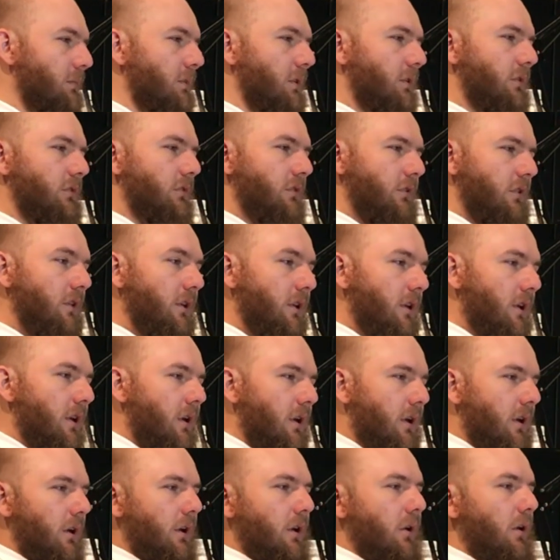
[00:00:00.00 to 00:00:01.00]
Métis,
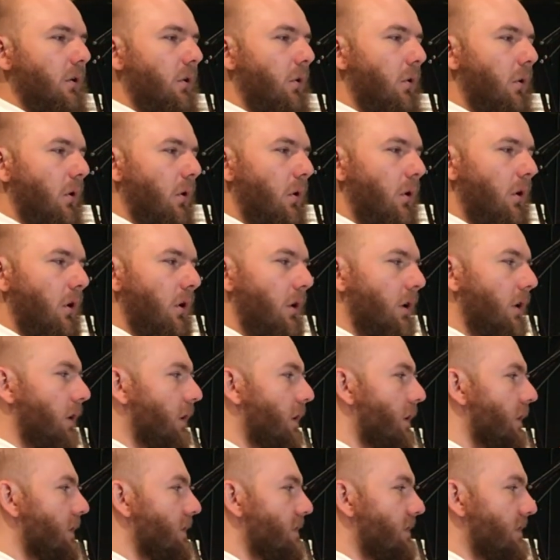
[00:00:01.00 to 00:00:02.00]
or
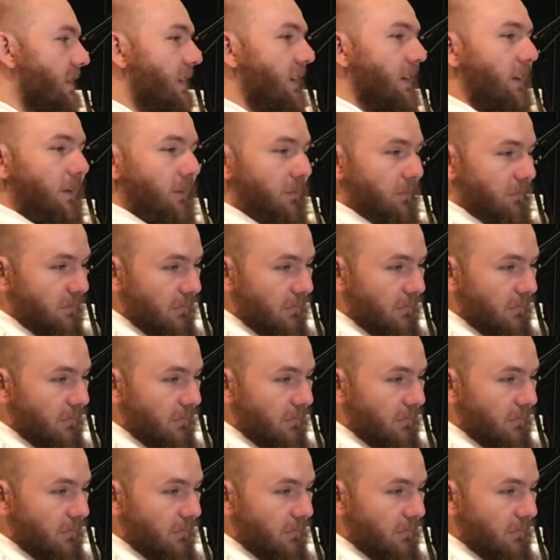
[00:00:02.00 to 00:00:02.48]
the